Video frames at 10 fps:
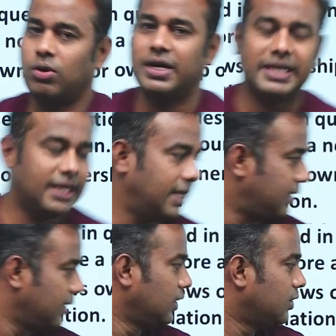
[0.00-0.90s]
at here.
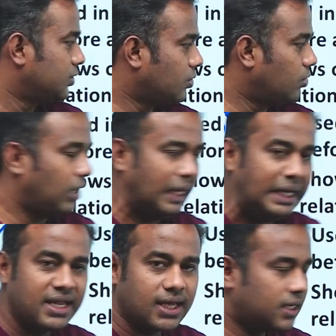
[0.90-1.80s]
So
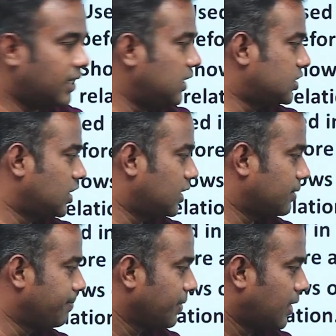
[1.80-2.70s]
Indian culture,
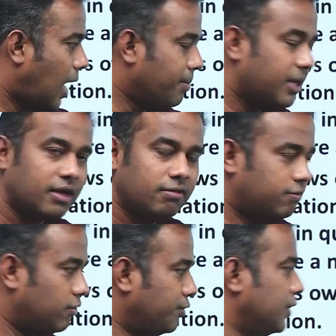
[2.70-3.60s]
American food,